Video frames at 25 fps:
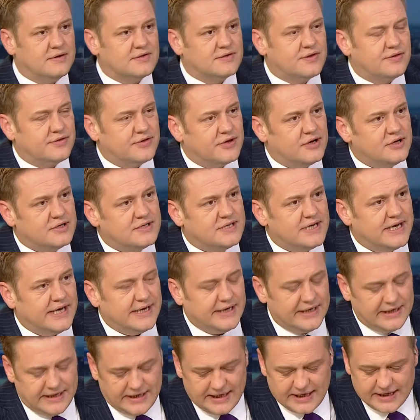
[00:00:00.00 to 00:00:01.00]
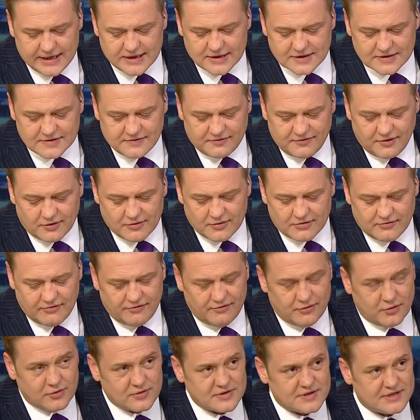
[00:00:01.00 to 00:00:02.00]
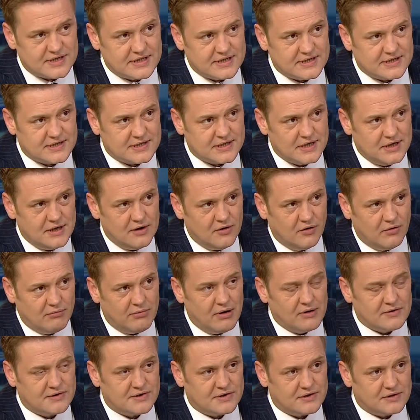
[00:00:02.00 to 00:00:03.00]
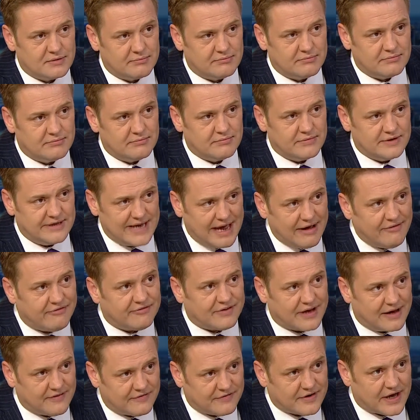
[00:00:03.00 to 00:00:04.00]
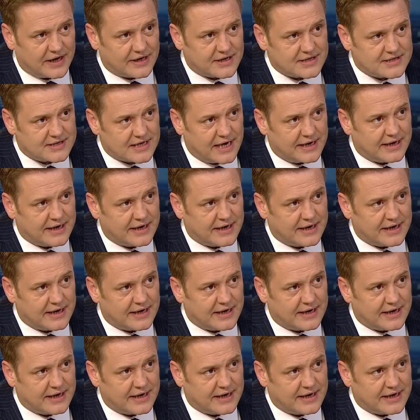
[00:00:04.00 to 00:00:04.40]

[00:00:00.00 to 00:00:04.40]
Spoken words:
13 years, foreign forces, or most of them, left Afghanistan,